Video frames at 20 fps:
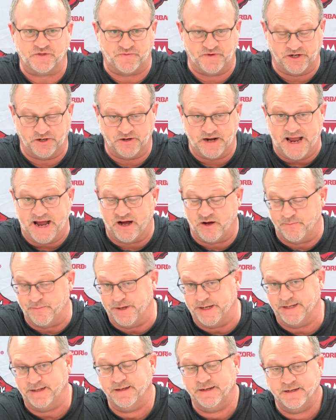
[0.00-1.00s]
figured out,
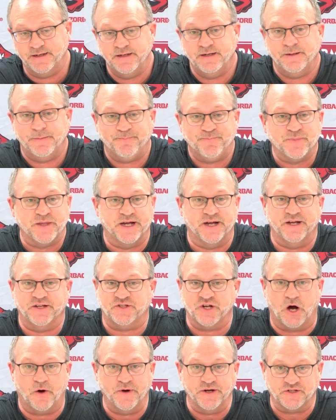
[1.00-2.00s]
but
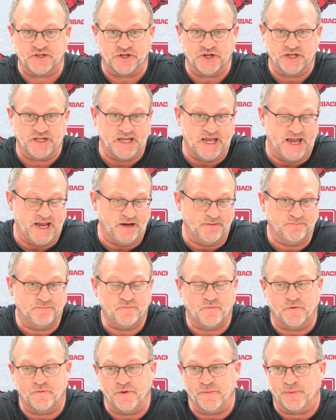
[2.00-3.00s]
it's always a good
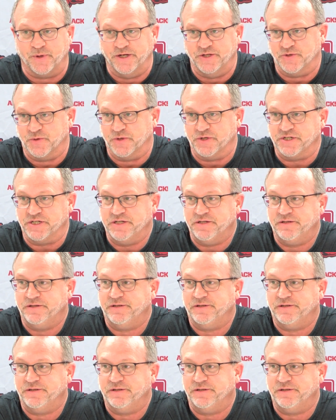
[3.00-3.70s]
game when we play Georgia.